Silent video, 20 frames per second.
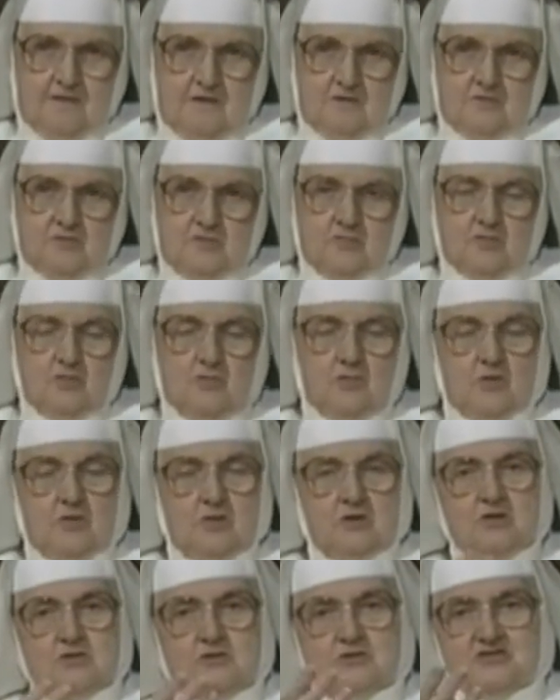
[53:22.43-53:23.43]
You no
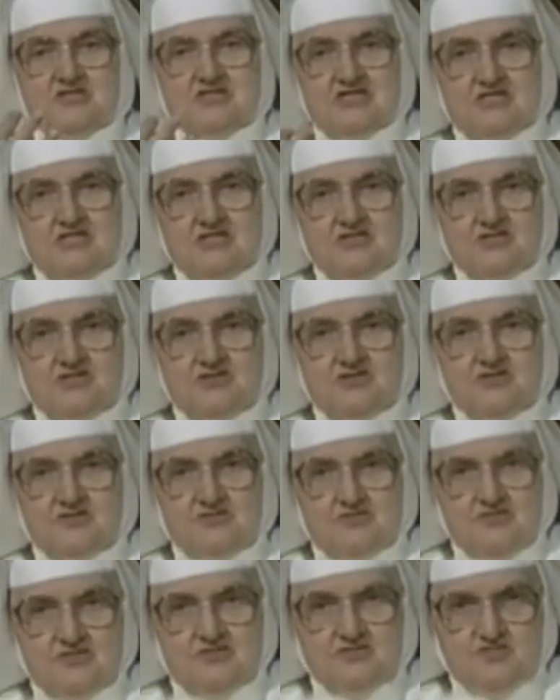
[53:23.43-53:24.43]
longer teach
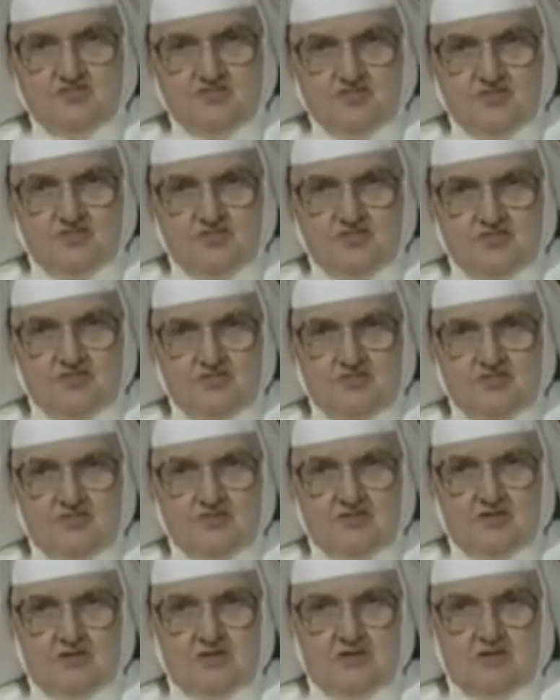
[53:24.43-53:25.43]
the truth,
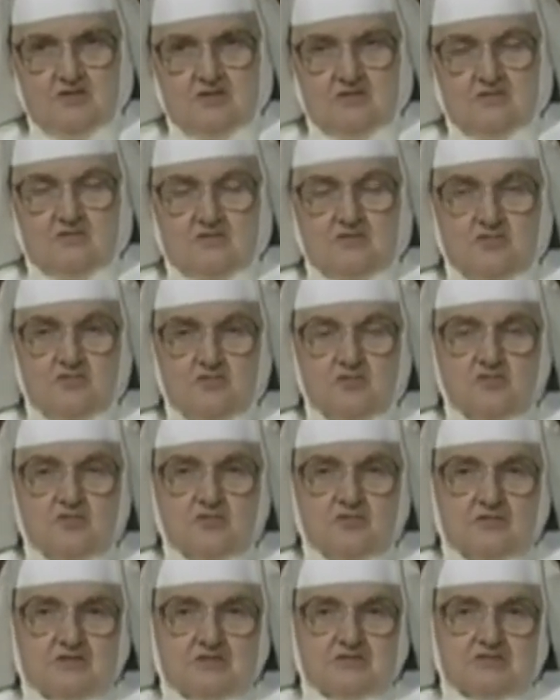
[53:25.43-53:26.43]
the
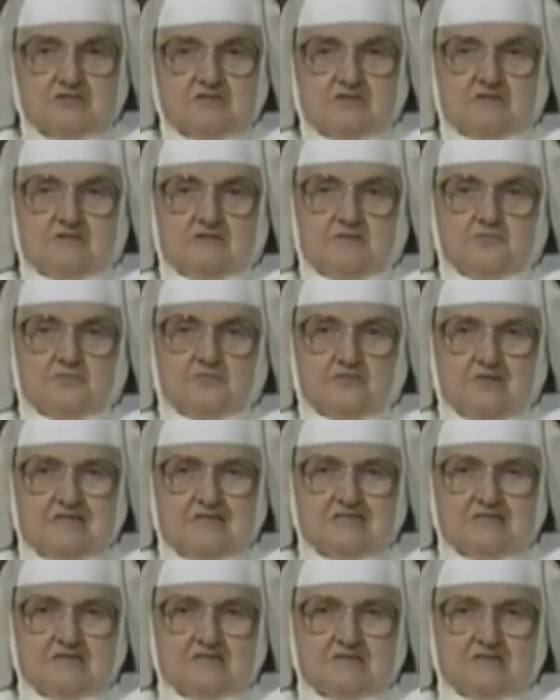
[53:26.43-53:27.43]
Eucharist, the
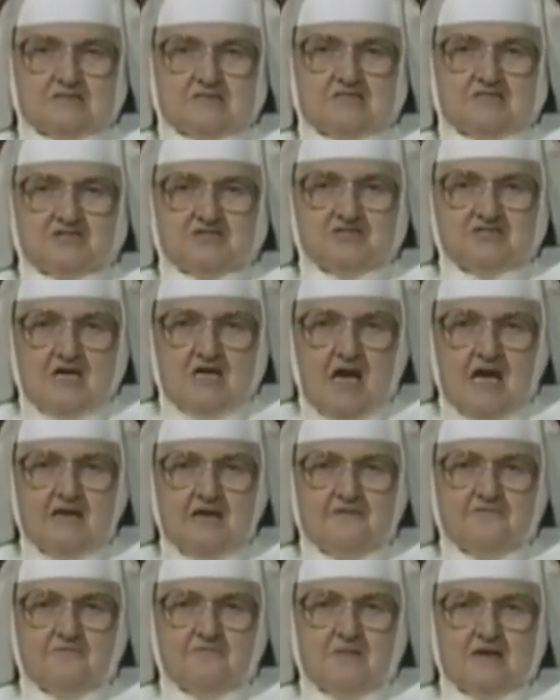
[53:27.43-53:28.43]
presence, the sign
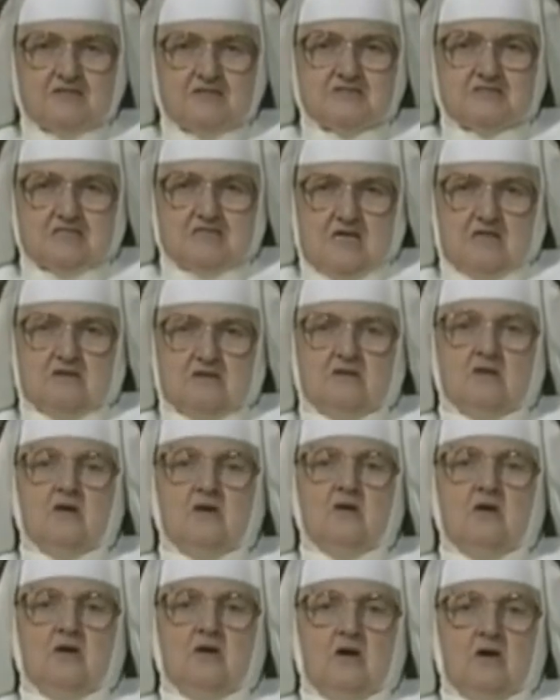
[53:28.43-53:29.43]
of my Son
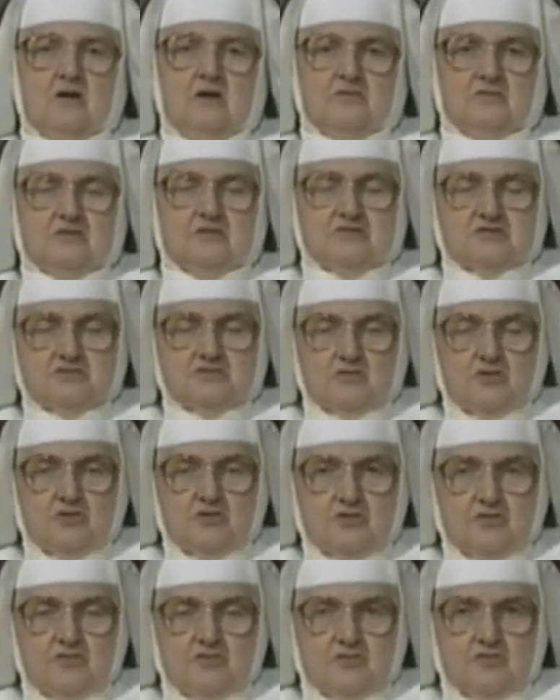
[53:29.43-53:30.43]
on this
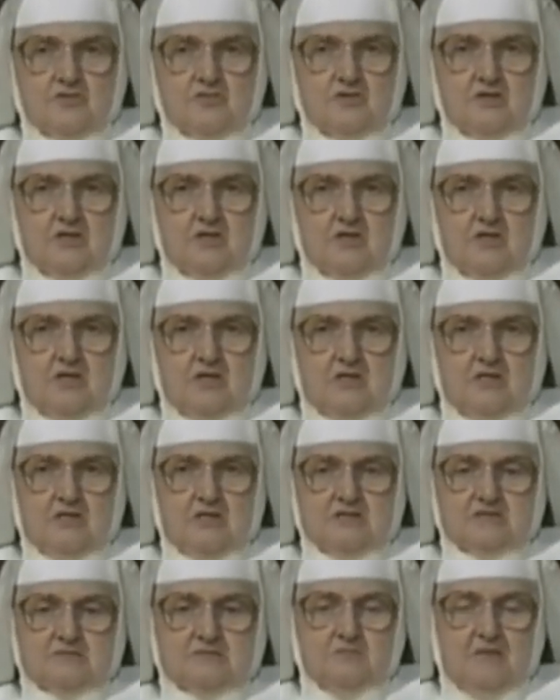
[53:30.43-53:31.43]
earth
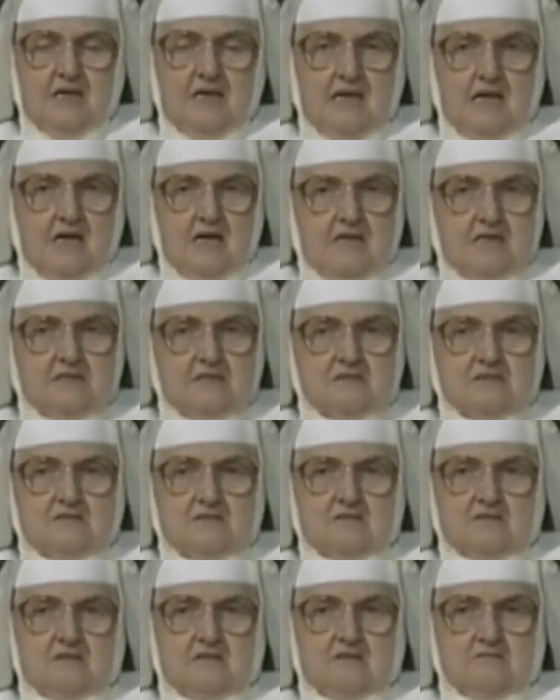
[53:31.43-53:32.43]
is maligned
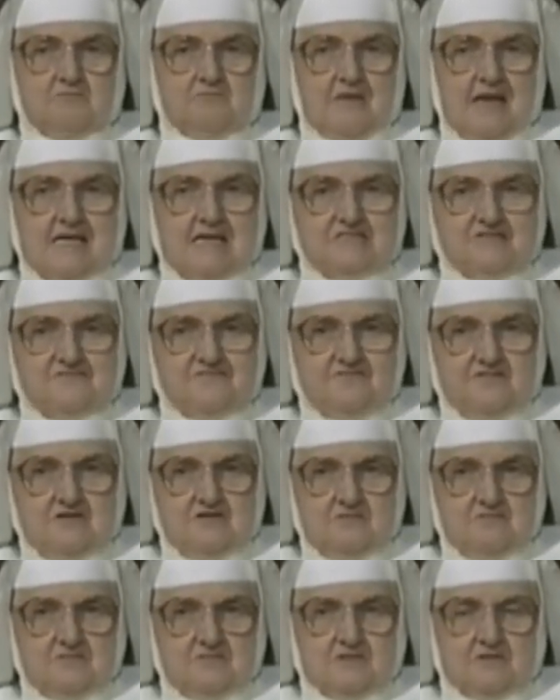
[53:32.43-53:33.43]
and
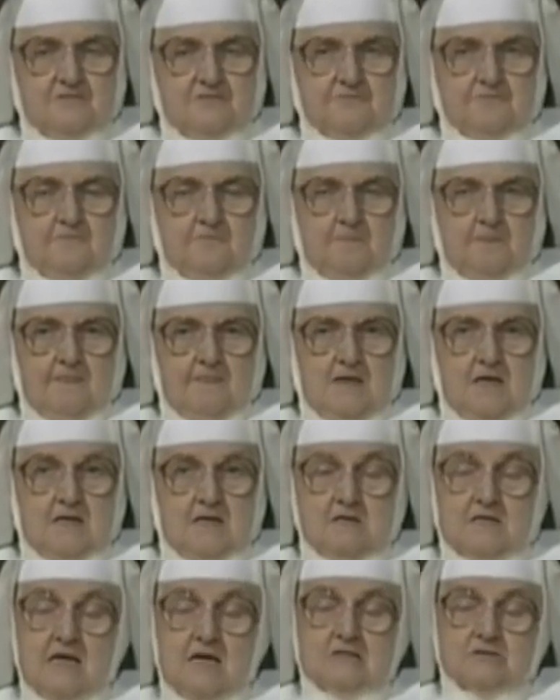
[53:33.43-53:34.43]
blasphemed and
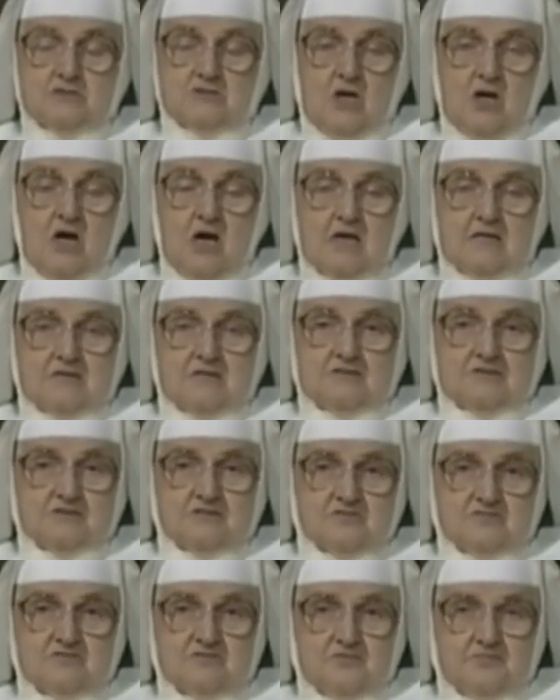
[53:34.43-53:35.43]
not taught
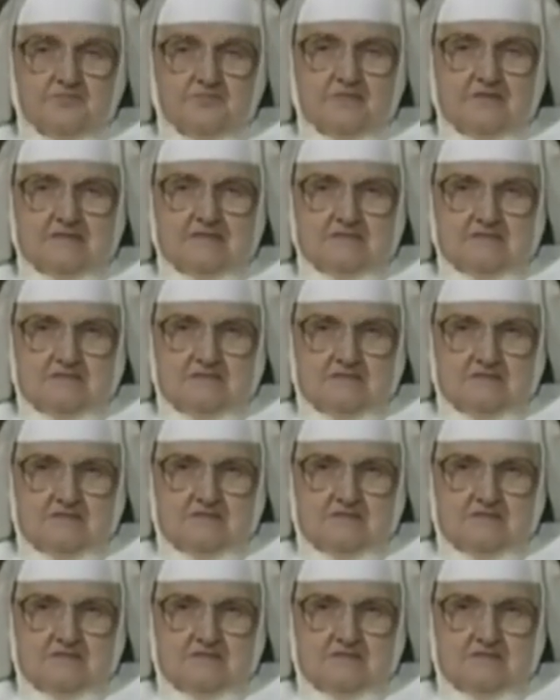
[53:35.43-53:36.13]
as real presence.